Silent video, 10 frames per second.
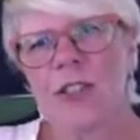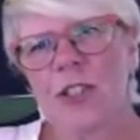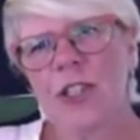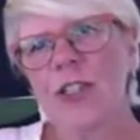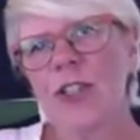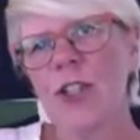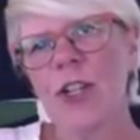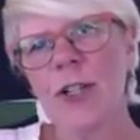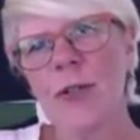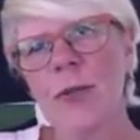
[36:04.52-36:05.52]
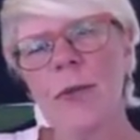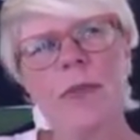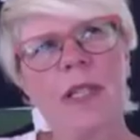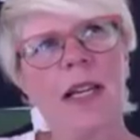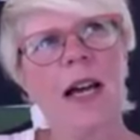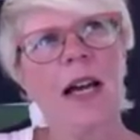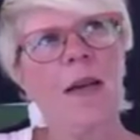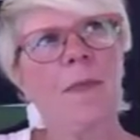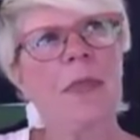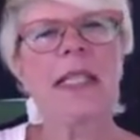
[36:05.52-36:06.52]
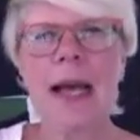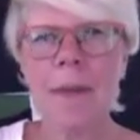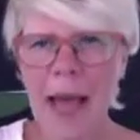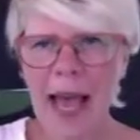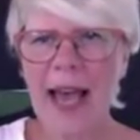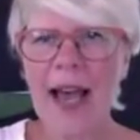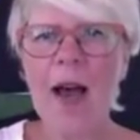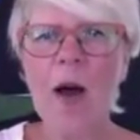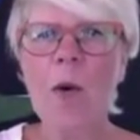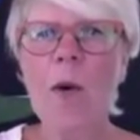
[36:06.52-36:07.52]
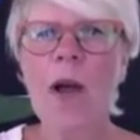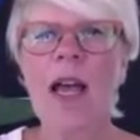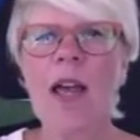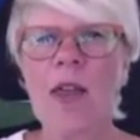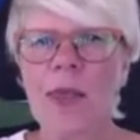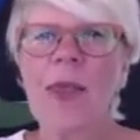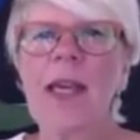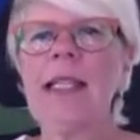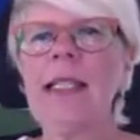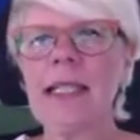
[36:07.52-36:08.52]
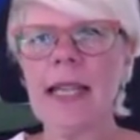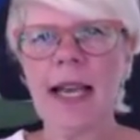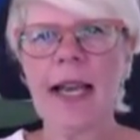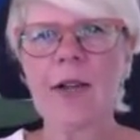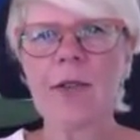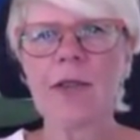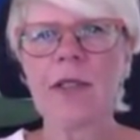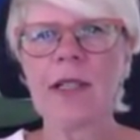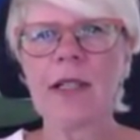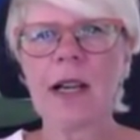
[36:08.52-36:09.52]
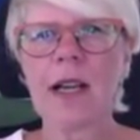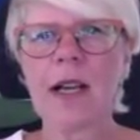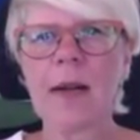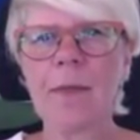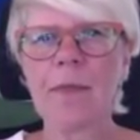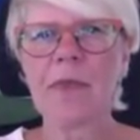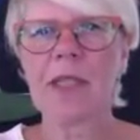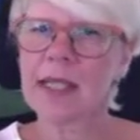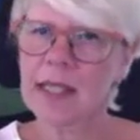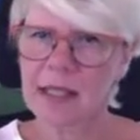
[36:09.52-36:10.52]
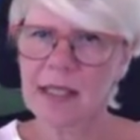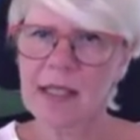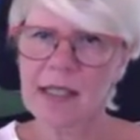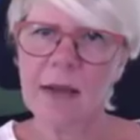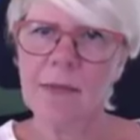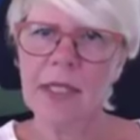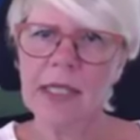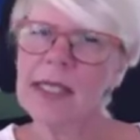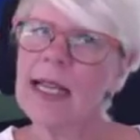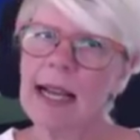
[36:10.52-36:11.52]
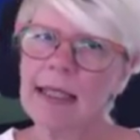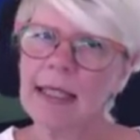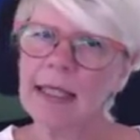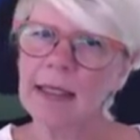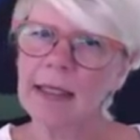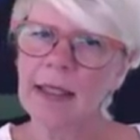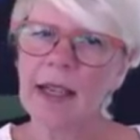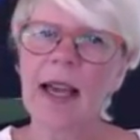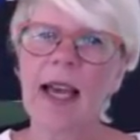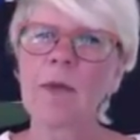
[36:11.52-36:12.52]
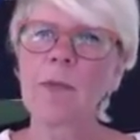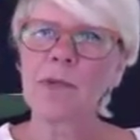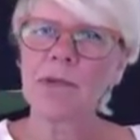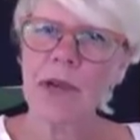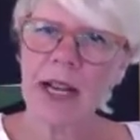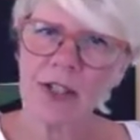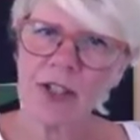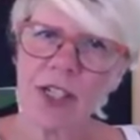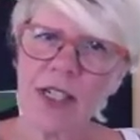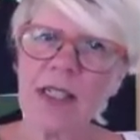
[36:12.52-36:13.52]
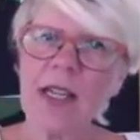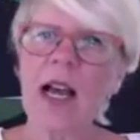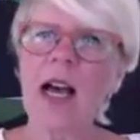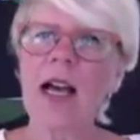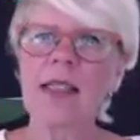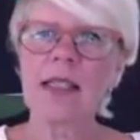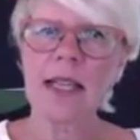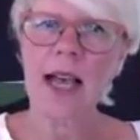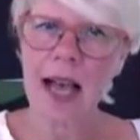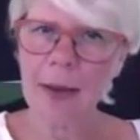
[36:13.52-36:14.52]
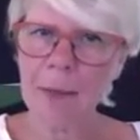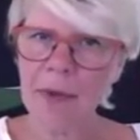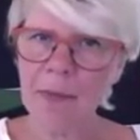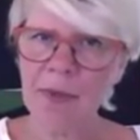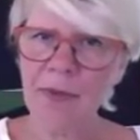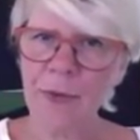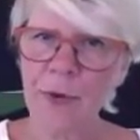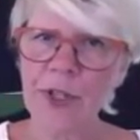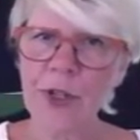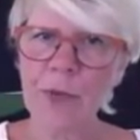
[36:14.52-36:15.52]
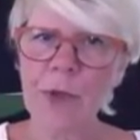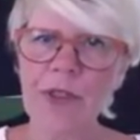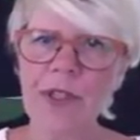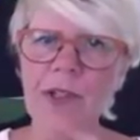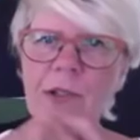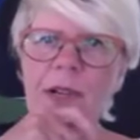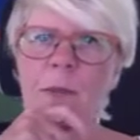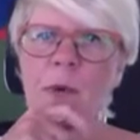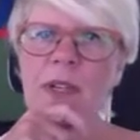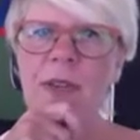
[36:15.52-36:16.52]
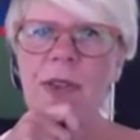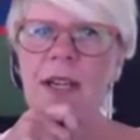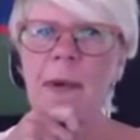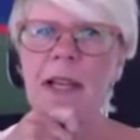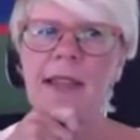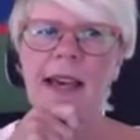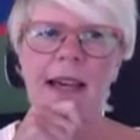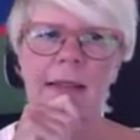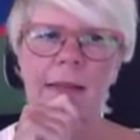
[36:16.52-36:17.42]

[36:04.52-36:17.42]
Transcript: Could you somehow thin down some Nutella and brush it on top before you put the cream? What do you think about that?